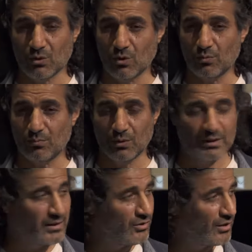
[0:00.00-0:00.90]
go
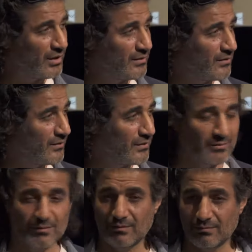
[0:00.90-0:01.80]
politicians.
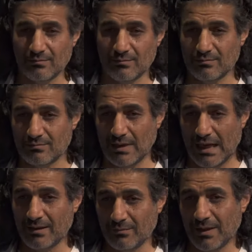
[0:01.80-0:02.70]

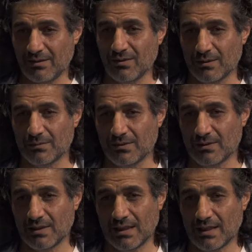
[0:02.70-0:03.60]
I make film.
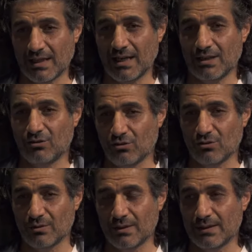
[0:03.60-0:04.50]
I like
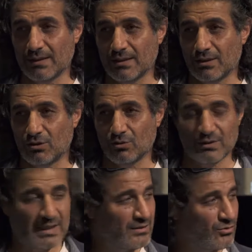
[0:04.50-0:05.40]
to
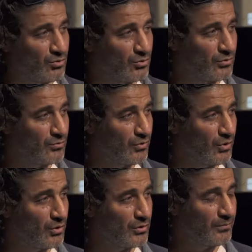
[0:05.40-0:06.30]
use that tool
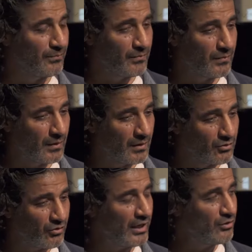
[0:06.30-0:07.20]
for
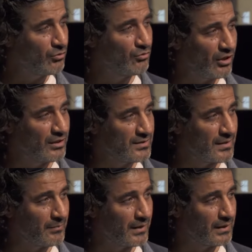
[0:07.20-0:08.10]
trying to change
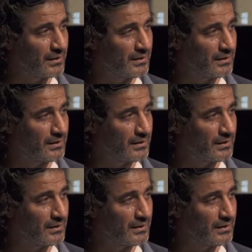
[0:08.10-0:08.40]
something.